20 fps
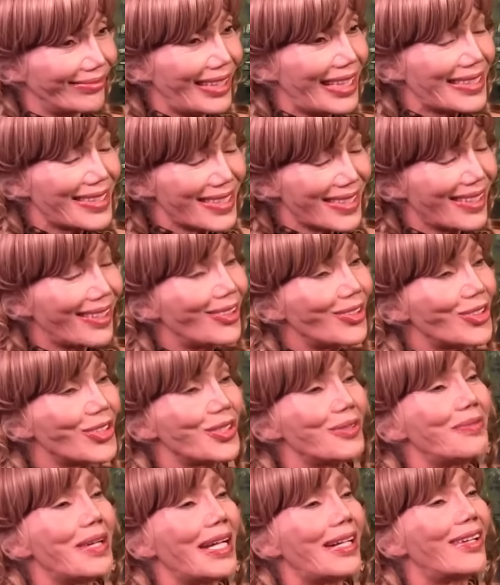That's close
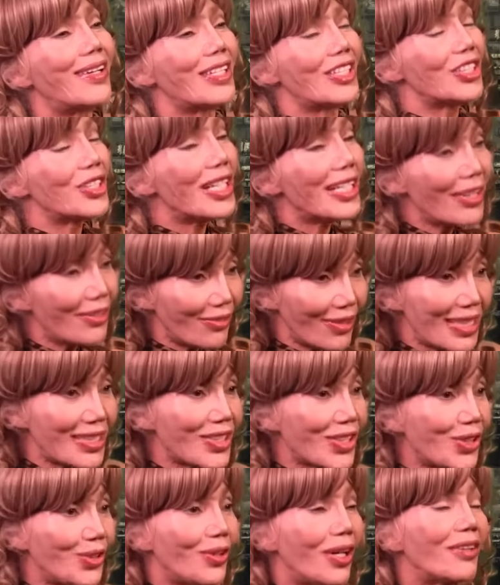to my heart. She had a
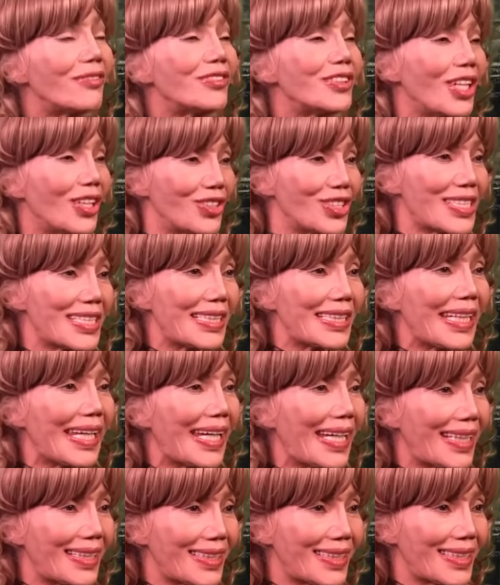rescue of dogs and
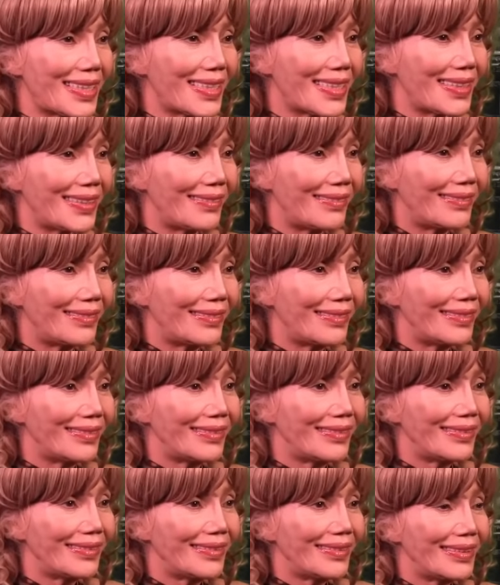cats,
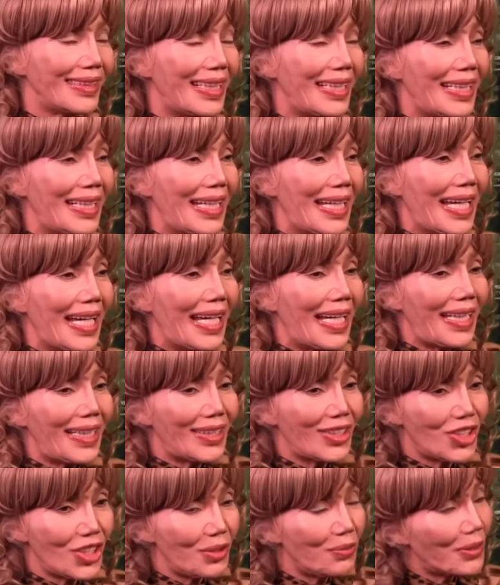
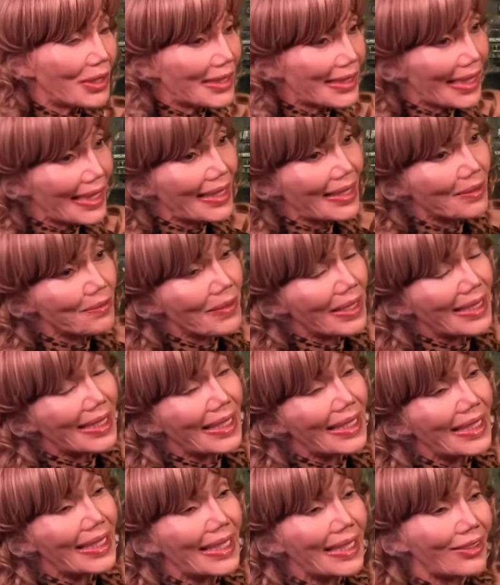and she would take them
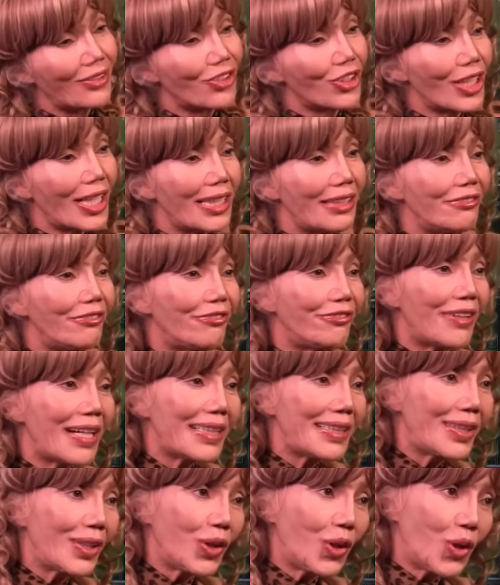in and try and
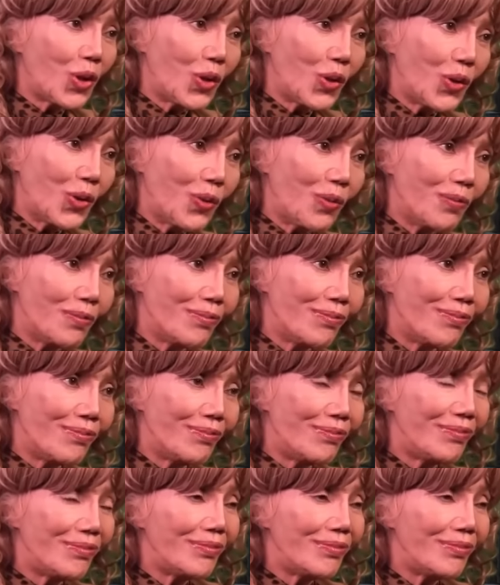find a home.